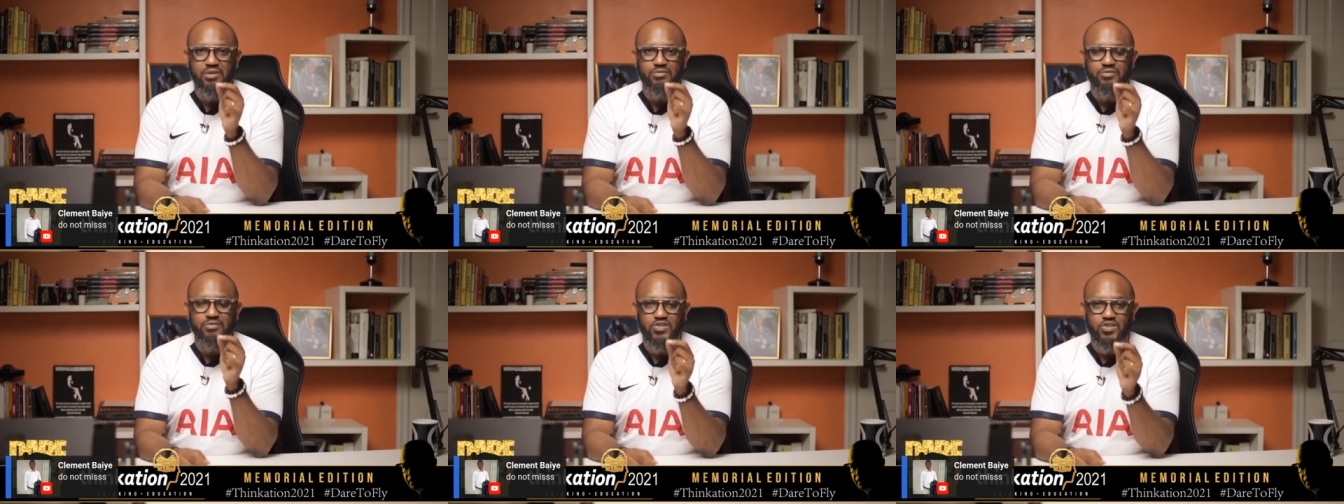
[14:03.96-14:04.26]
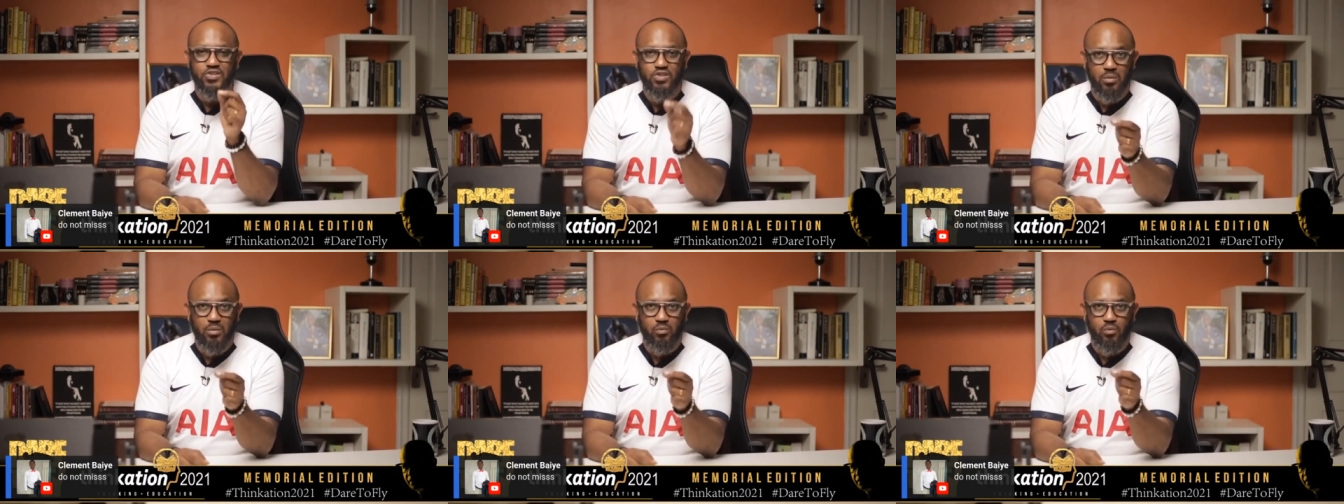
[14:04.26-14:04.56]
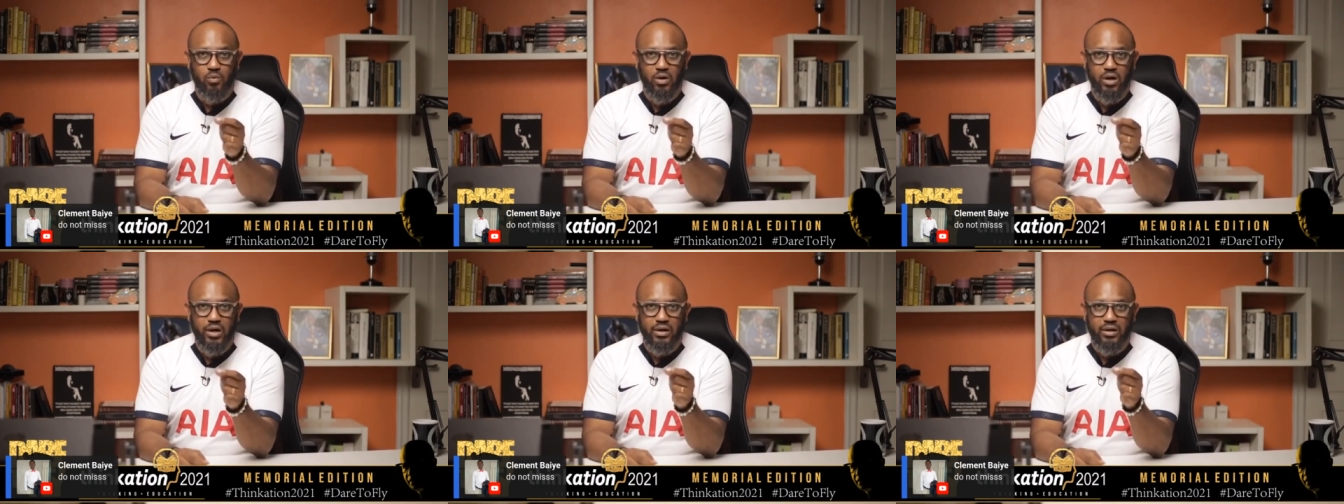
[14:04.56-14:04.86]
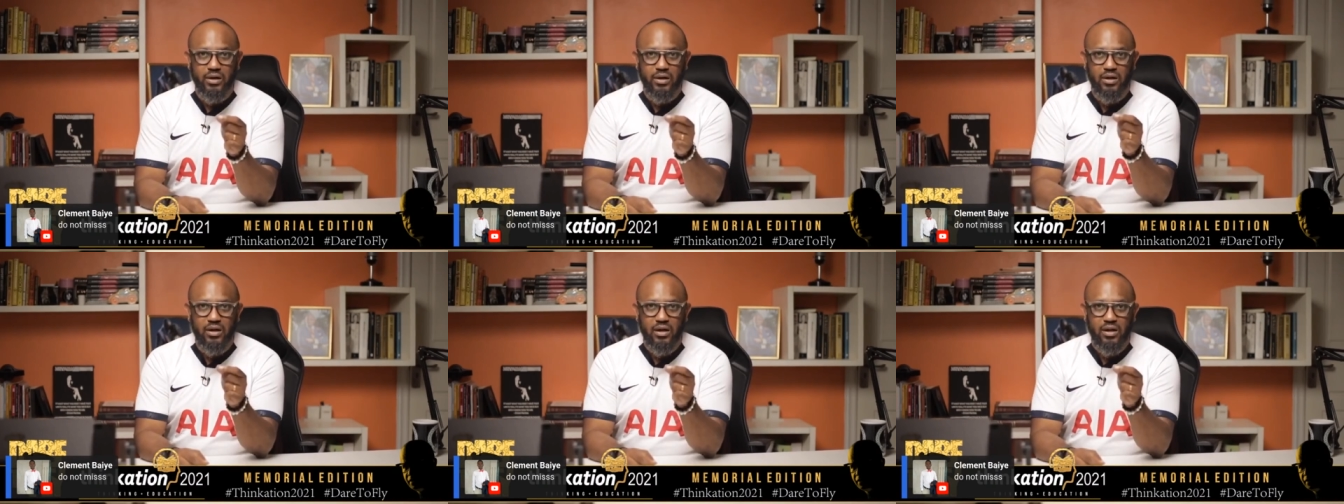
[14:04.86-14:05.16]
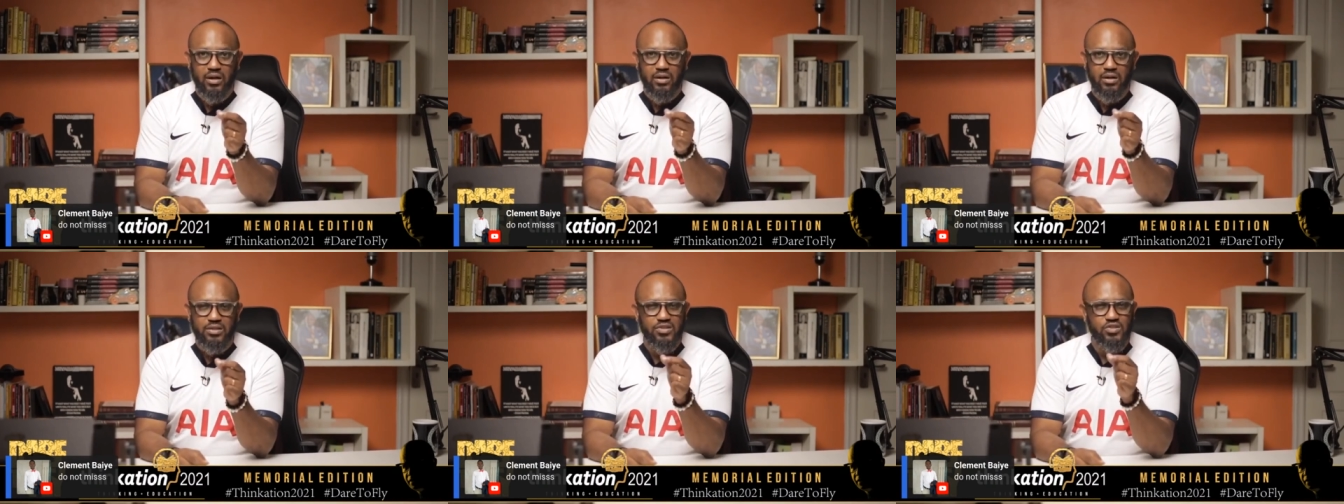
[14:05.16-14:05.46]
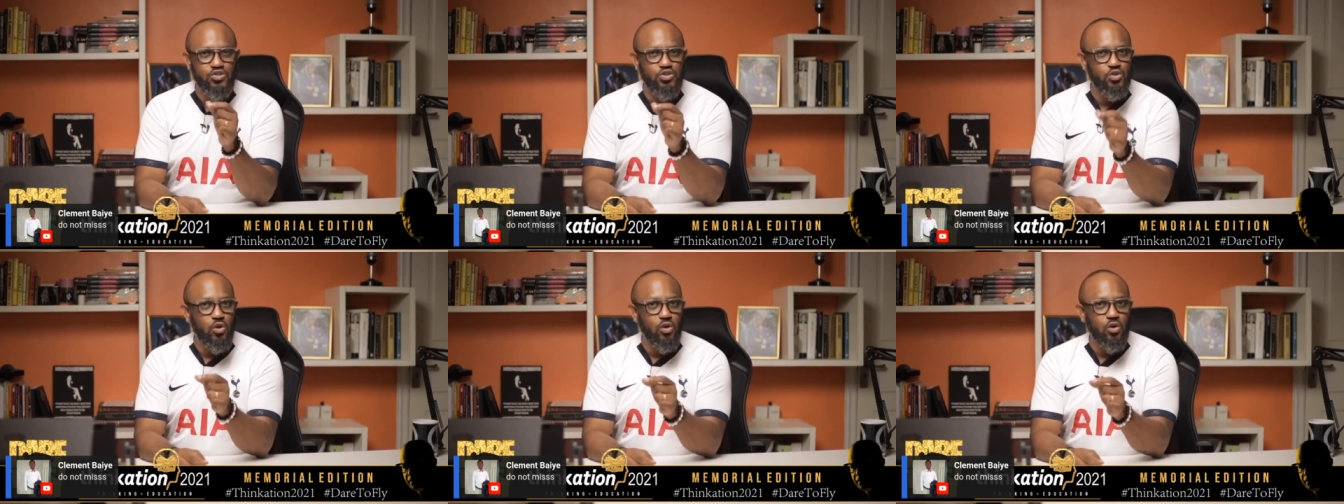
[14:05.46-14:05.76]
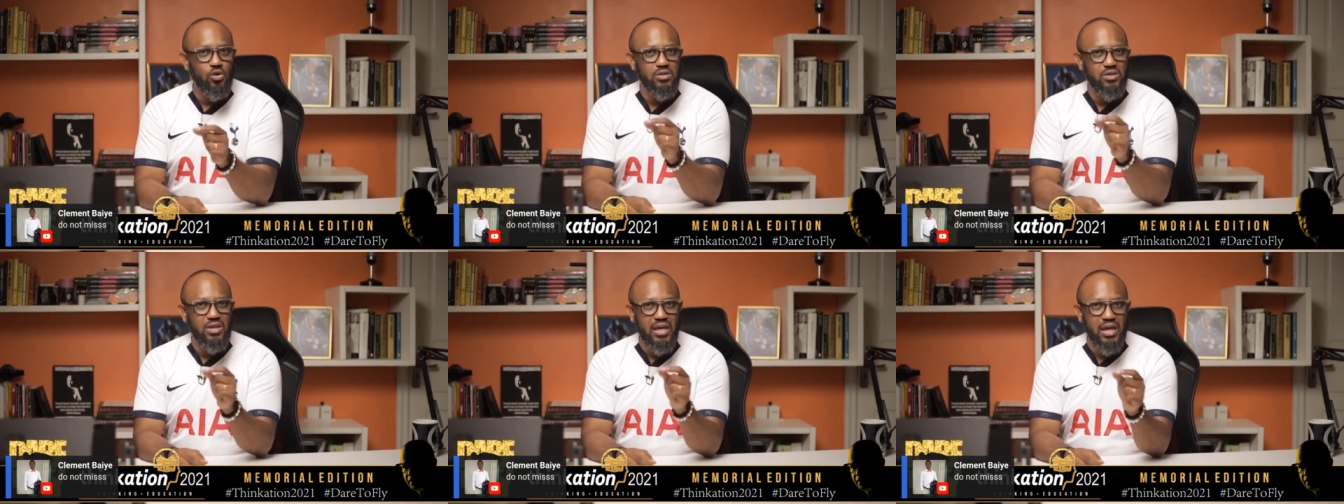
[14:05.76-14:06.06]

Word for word: if someone saw the